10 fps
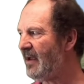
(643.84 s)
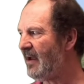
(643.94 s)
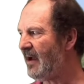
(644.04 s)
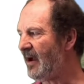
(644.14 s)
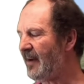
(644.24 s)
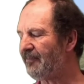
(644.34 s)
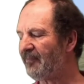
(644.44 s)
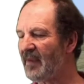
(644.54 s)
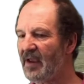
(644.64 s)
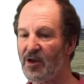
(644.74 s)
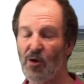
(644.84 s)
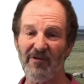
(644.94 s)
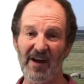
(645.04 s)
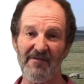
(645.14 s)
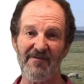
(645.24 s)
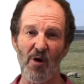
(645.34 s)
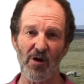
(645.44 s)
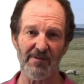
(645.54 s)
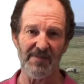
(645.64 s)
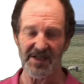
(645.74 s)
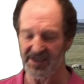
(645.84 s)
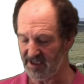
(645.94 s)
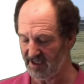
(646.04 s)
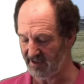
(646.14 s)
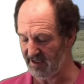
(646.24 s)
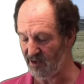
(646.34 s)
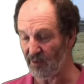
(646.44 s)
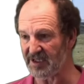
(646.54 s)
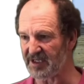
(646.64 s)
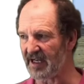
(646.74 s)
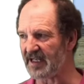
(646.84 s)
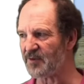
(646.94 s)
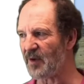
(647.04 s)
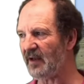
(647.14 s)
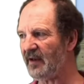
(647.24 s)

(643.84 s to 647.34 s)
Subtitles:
You often get fog and mist in the winter as well in